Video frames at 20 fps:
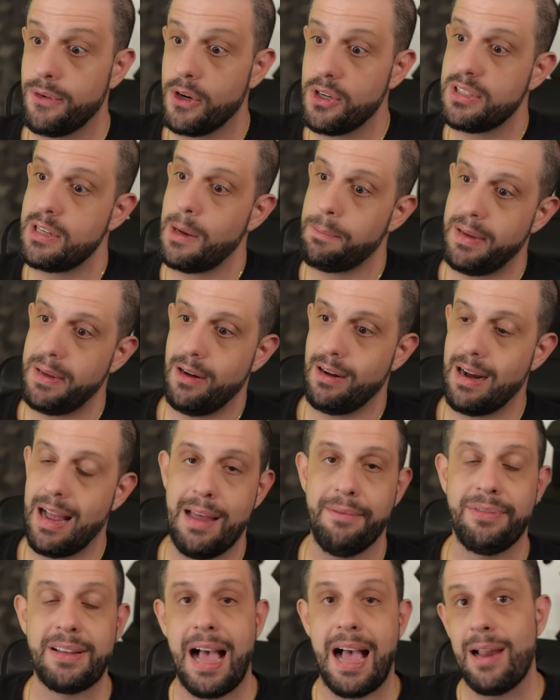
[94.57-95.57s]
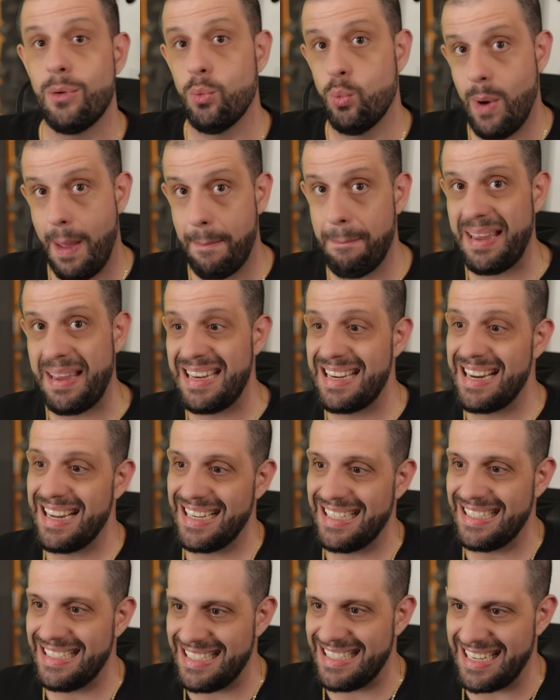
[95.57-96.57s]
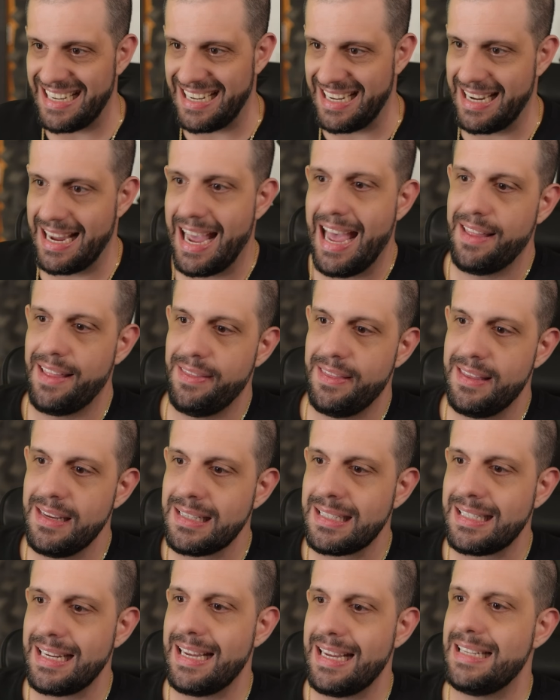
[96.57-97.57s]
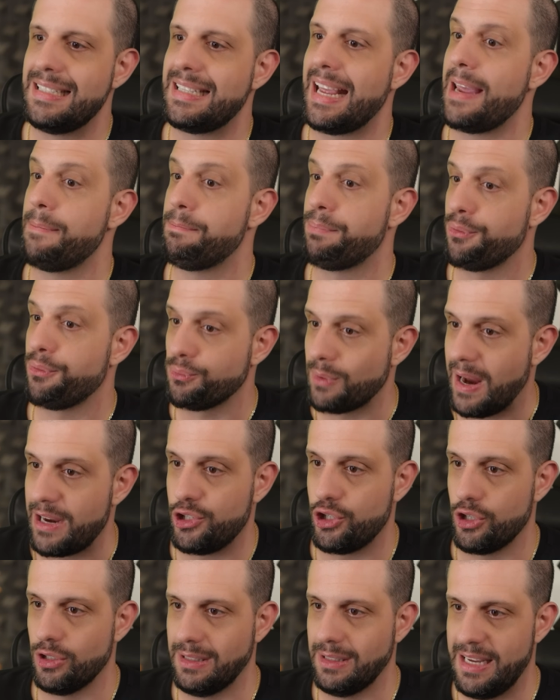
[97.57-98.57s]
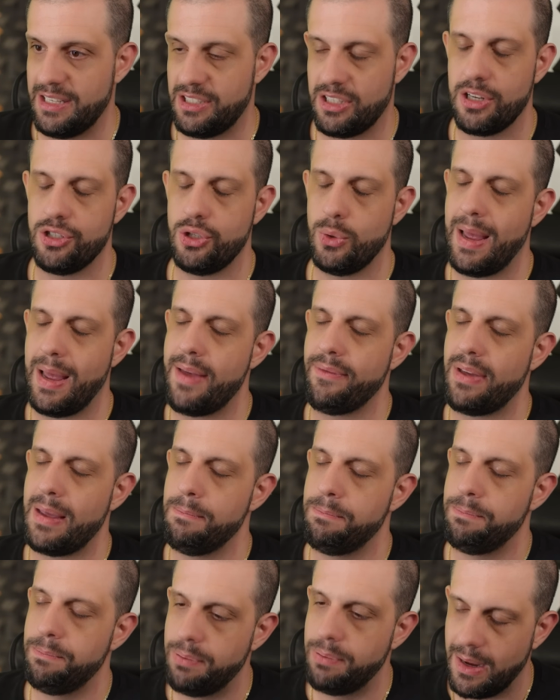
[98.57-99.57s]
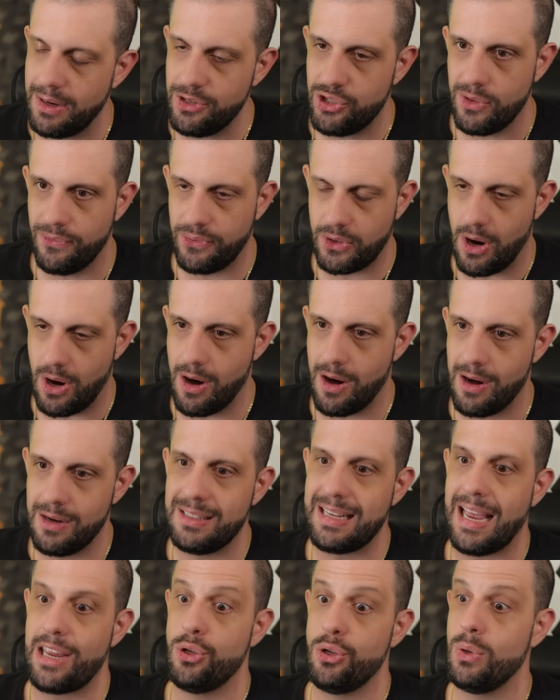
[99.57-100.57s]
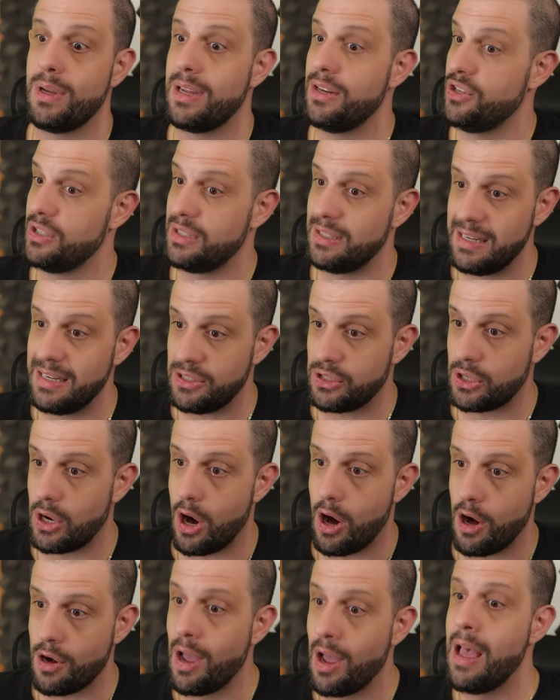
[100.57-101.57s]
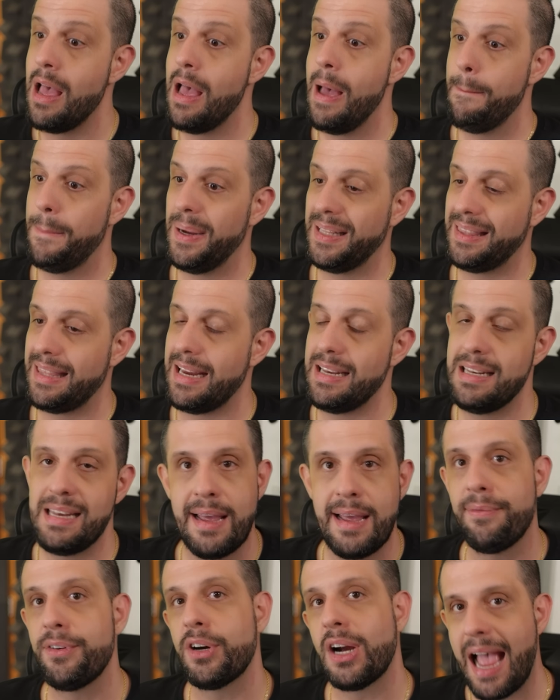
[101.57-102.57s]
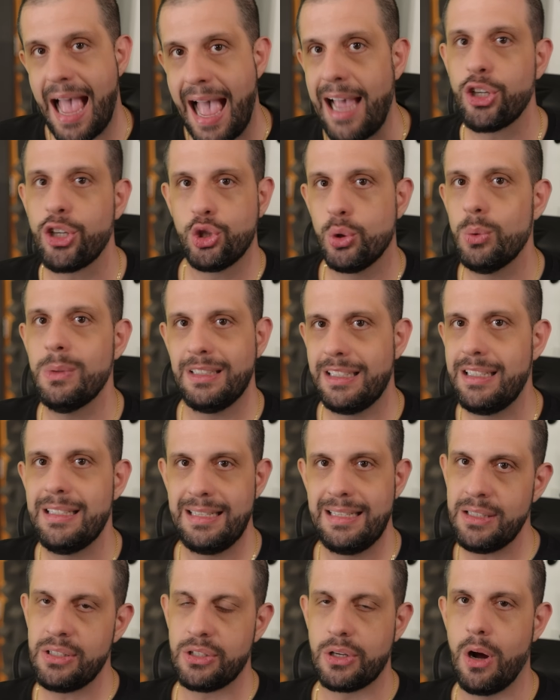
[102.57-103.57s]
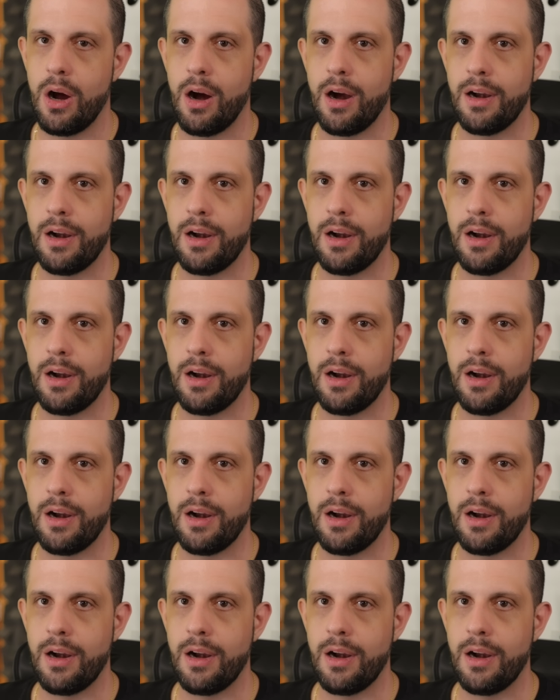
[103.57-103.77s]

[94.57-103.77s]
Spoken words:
up here, I've got Weapon D, and this is a pressure list because you have a bunch of cards that you can just discard, but they never actually discard